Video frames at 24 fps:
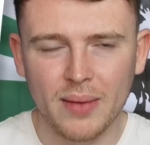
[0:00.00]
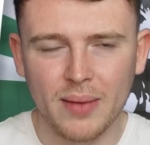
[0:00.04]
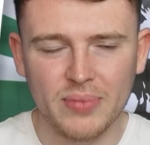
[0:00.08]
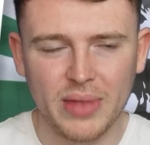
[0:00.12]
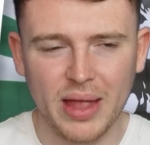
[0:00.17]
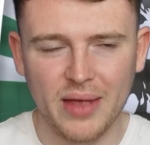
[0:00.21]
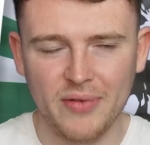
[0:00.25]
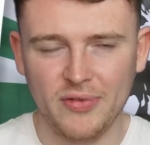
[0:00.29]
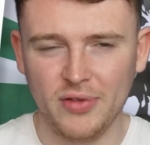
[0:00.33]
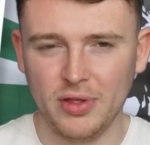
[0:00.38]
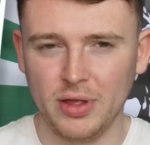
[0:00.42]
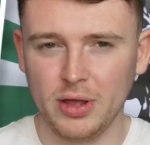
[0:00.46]
I'm
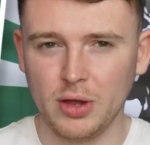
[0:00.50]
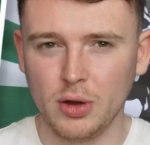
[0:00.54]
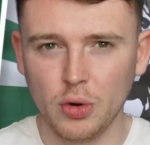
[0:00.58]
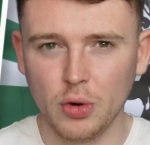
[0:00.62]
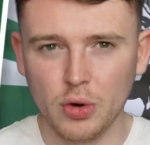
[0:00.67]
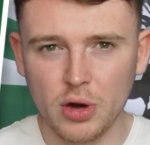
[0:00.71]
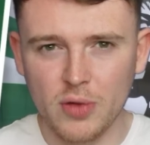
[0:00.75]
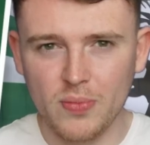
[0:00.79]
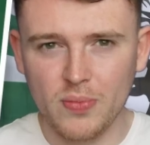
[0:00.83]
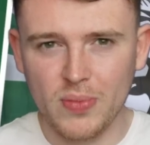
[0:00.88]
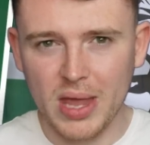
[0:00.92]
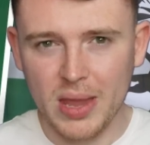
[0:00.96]
definitely
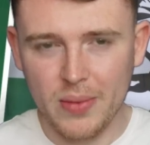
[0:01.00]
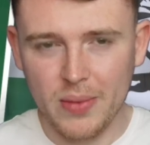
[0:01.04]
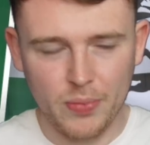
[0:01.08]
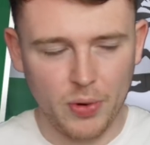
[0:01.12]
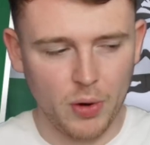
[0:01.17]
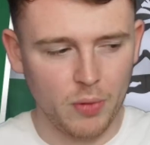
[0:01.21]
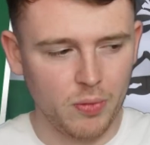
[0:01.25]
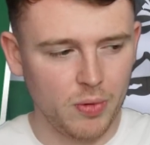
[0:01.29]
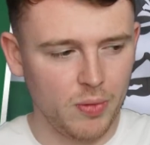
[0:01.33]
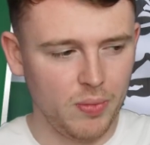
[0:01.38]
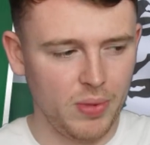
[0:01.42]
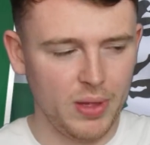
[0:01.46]
going to be,
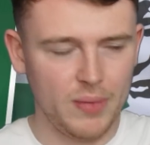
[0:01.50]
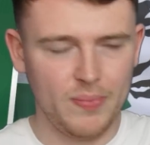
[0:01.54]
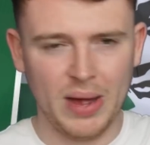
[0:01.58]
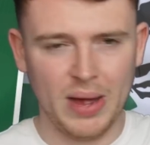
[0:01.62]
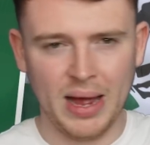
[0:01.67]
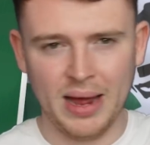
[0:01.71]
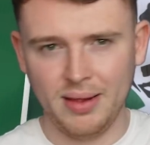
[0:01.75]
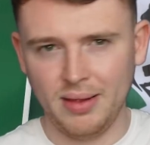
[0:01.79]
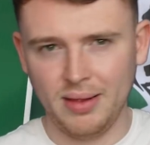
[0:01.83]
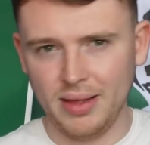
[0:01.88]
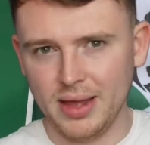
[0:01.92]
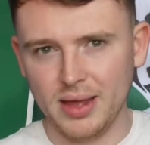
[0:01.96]
probably
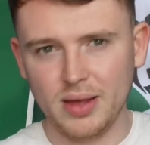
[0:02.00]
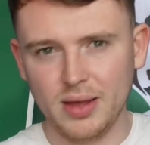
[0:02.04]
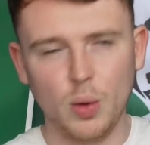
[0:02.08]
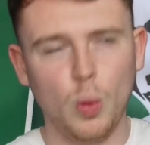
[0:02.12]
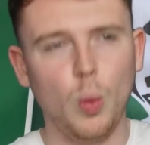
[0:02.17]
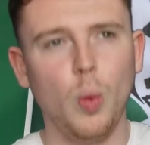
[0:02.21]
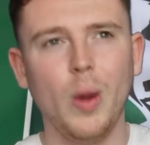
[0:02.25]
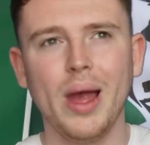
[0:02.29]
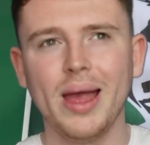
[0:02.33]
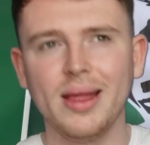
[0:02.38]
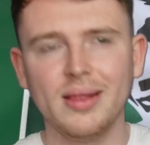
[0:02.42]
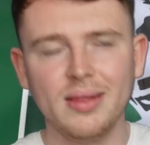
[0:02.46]
by like
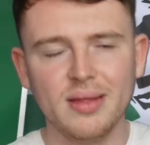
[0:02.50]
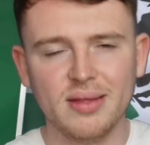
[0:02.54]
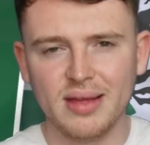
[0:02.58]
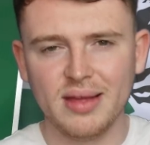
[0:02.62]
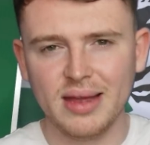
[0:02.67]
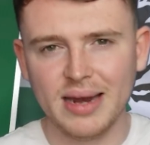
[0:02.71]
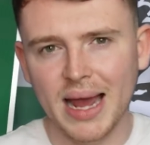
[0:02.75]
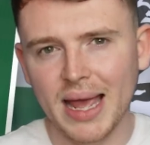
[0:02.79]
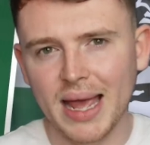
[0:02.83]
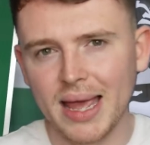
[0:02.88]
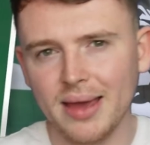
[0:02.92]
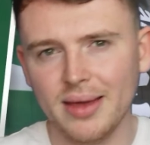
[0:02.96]

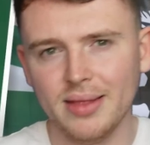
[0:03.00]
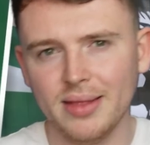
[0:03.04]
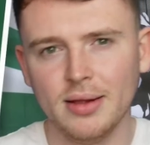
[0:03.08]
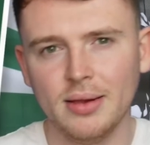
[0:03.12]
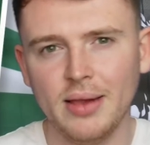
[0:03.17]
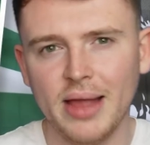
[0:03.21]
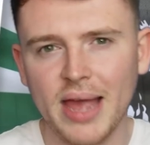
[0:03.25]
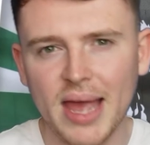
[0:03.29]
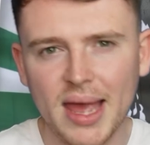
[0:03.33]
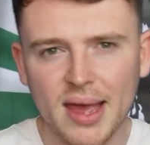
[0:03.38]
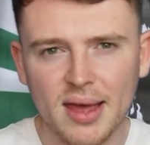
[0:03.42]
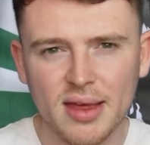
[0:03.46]
Wednesday night at
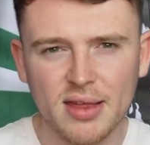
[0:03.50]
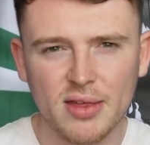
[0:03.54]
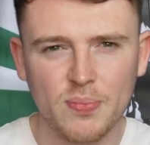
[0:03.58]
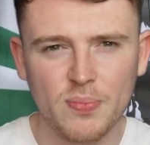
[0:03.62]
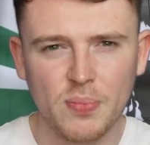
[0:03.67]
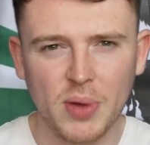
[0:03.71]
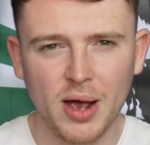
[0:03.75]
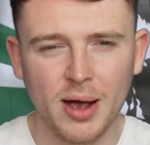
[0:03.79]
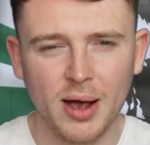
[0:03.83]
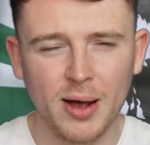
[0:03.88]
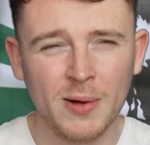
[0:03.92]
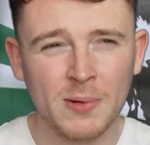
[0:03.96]
the
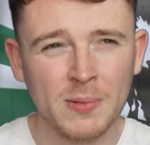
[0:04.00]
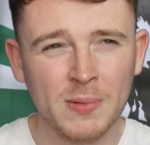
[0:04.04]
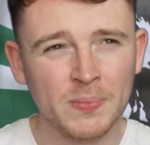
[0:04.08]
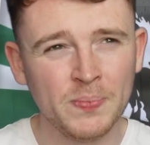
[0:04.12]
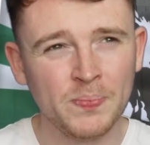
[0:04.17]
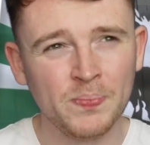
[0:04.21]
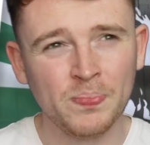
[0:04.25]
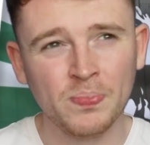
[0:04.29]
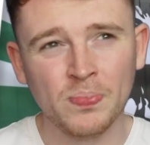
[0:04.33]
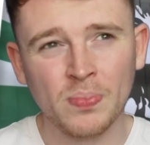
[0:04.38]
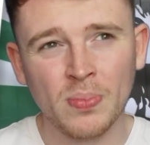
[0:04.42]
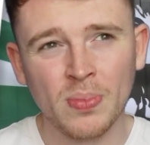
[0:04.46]
latest, but
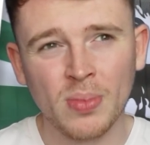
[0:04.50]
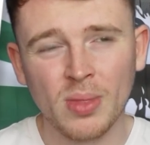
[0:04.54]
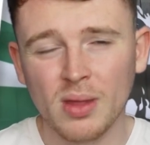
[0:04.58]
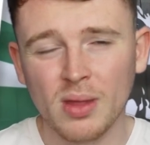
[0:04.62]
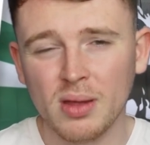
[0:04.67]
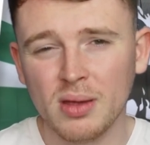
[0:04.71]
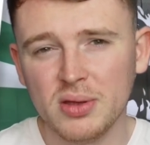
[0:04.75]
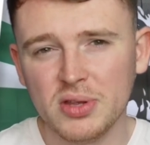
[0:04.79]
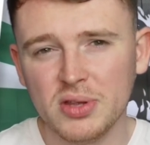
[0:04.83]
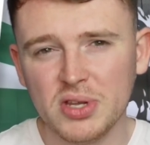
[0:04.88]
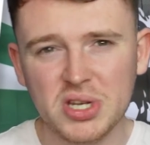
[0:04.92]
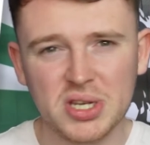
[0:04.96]

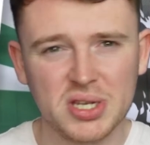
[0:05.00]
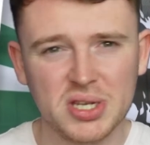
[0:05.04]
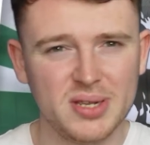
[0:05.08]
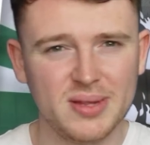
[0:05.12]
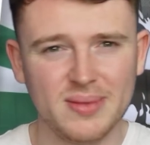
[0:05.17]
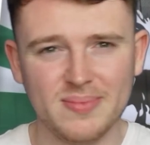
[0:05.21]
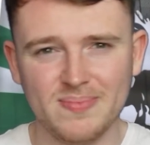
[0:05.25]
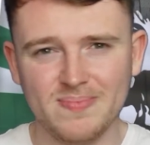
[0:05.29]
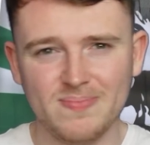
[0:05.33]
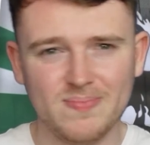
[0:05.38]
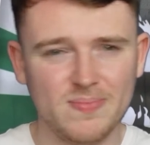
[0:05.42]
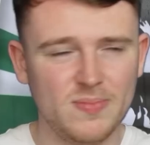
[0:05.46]

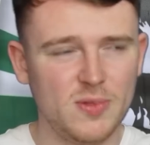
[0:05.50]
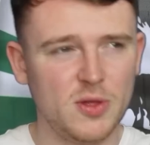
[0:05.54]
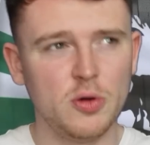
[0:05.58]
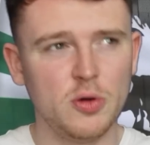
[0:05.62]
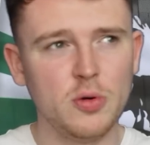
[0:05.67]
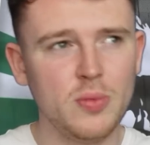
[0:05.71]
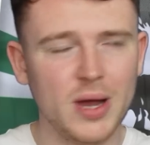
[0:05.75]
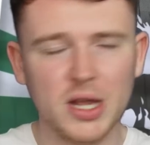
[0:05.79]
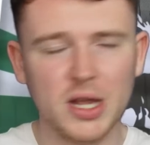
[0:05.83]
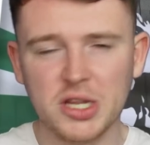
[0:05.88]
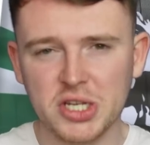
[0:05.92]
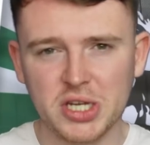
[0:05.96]
just
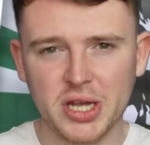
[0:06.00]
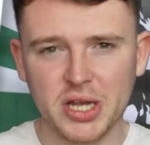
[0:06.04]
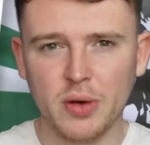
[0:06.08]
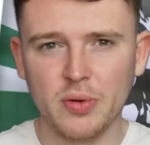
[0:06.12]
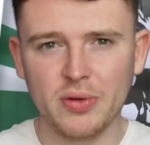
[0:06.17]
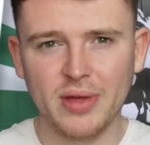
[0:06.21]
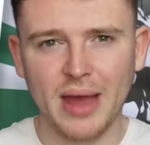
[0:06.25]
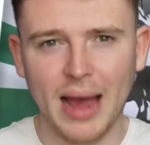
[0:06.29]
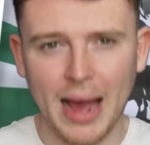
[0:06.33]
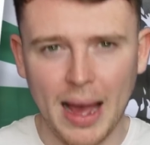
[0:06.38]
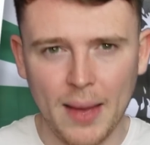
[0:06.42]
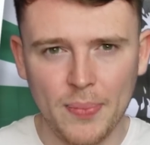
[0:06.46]
so much
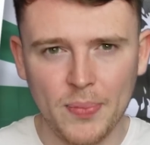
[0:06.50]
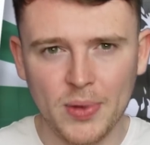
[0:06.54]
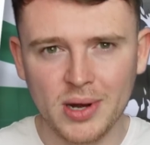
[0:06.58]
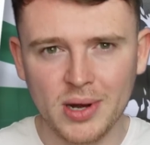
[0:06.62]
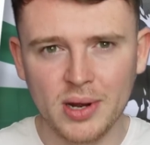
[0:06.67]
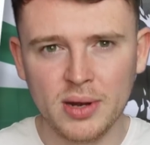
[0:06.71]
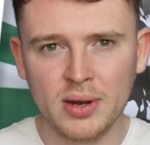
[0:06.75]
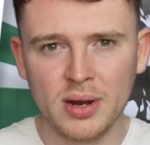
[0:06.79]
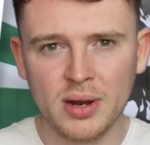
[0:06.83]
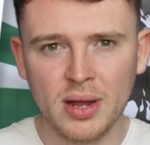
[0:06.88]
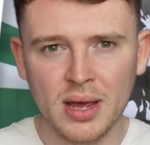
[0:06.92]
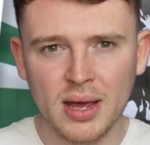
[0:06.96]
else
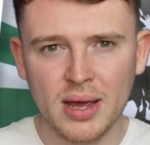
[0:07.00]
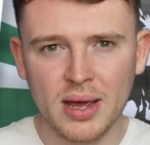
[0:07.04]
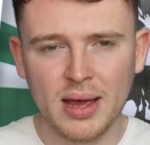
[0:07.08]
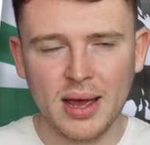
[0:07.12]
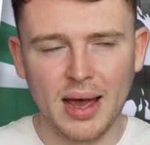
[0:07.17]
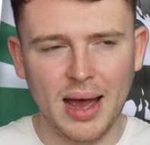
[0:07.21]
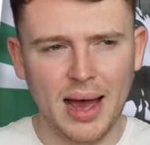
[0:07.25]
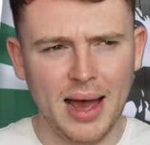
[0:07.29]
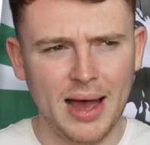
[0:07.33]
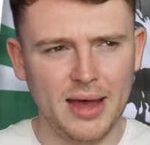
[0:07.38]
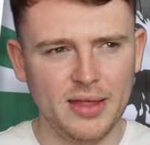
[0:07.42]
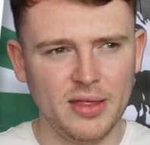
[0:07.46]
happening
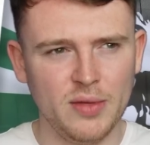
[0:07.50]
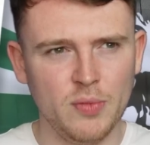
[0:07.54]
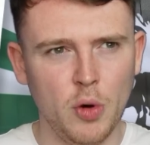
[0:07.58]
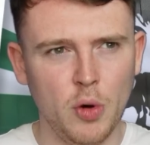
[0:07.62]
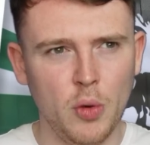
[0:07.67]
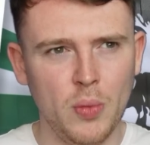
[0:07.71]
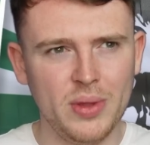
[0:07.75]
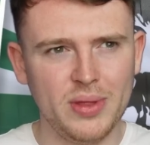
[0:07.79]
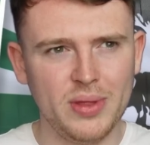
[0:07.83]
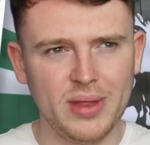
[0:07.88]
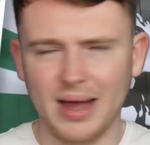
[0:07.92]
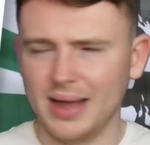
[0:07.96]
at the
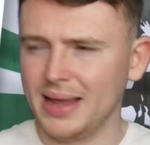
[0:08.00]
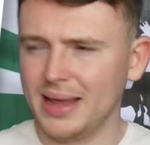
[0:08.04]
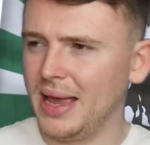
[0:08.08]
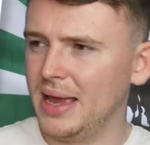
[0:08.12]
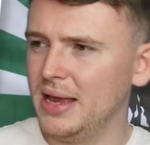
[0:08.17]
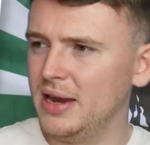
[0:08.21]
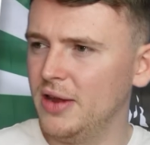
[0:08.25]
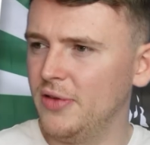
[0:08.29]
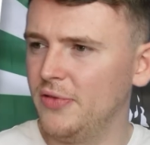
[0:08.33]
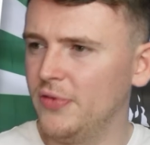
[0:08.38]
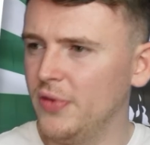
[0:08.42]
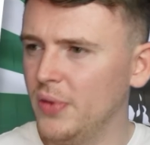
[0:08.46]
moment that I
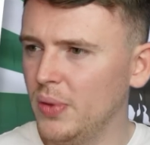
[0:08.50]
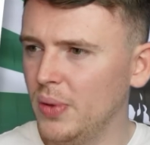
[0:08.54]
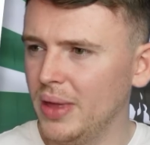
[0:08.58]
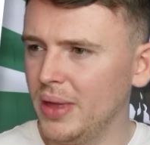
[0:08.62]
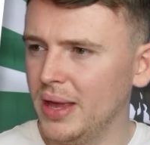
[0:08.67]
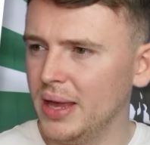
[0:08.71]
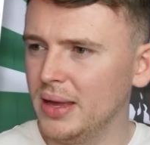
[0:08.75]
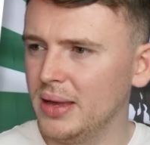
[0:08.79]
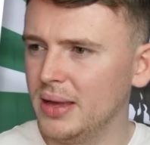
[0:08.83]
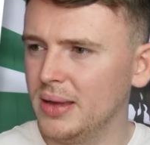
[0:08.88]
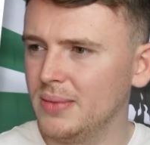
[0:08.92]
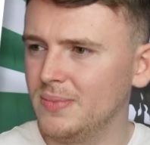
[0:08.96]
kind of feel
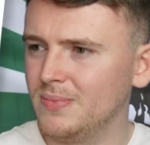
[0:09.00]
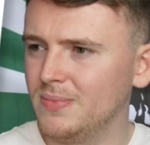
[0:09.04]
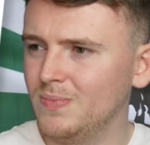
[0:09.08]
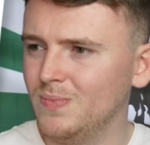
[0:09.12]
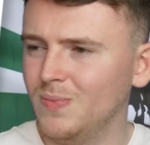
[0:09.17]
like,